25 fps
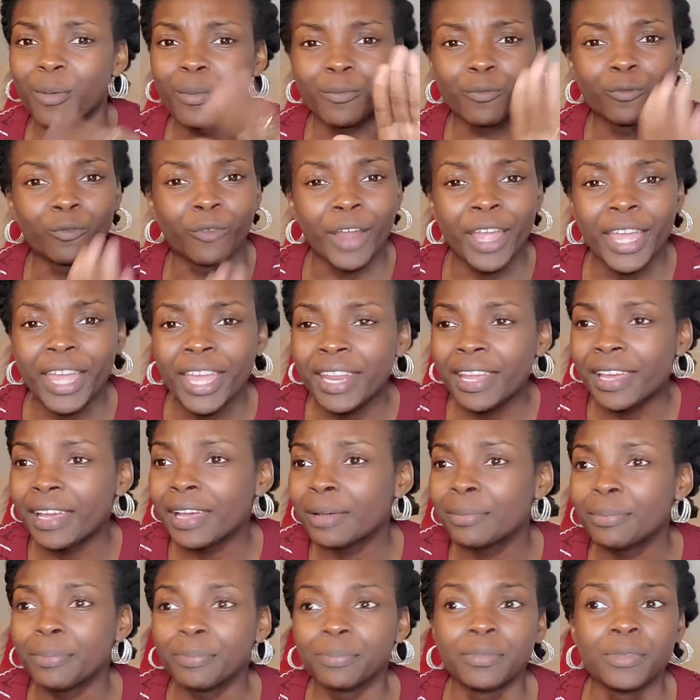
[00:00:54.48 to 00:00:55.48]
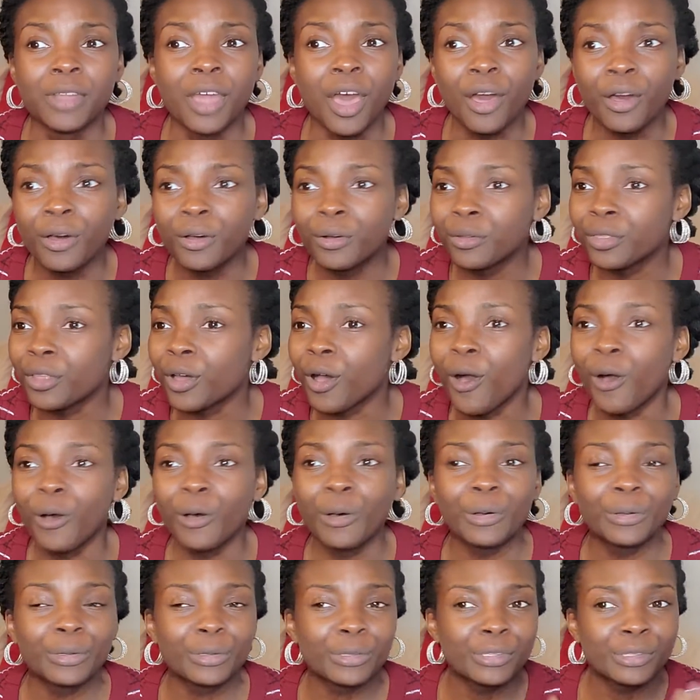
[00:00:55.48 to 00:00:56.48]
read up, know the
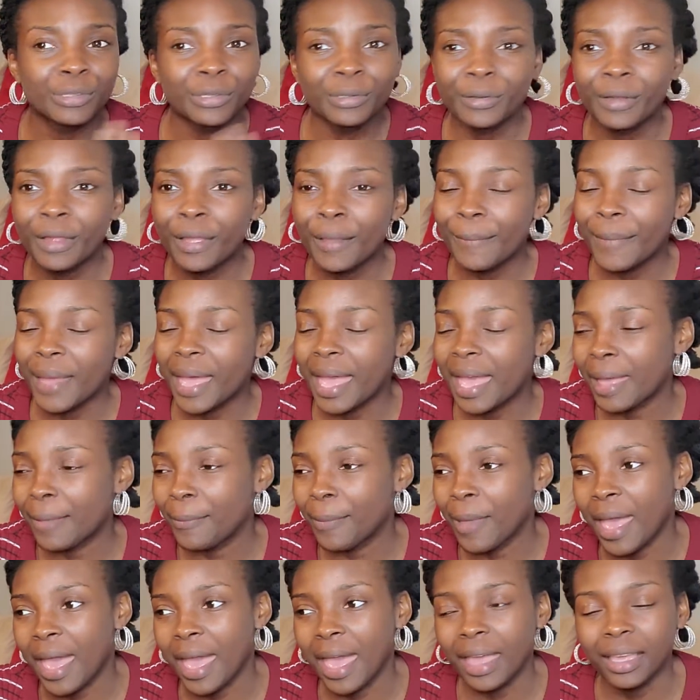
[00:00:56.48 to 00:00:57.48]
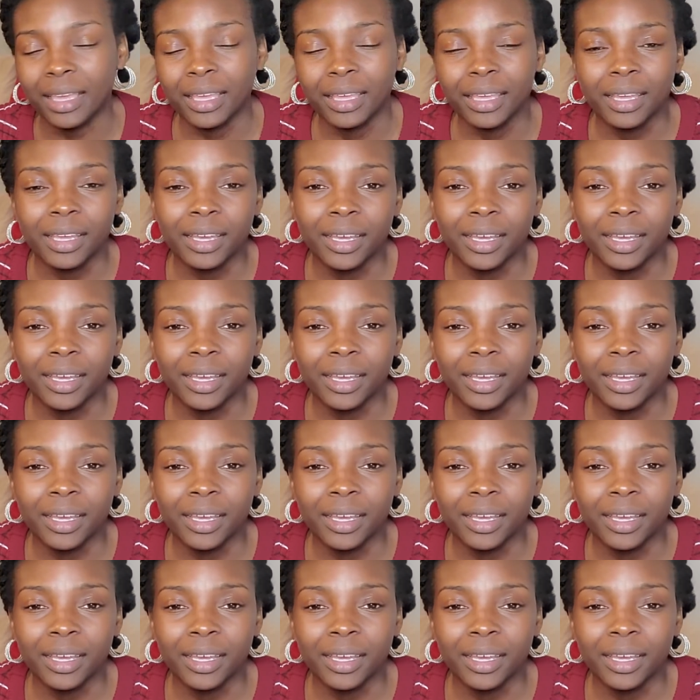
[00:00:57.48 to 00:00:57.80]
whole story backpack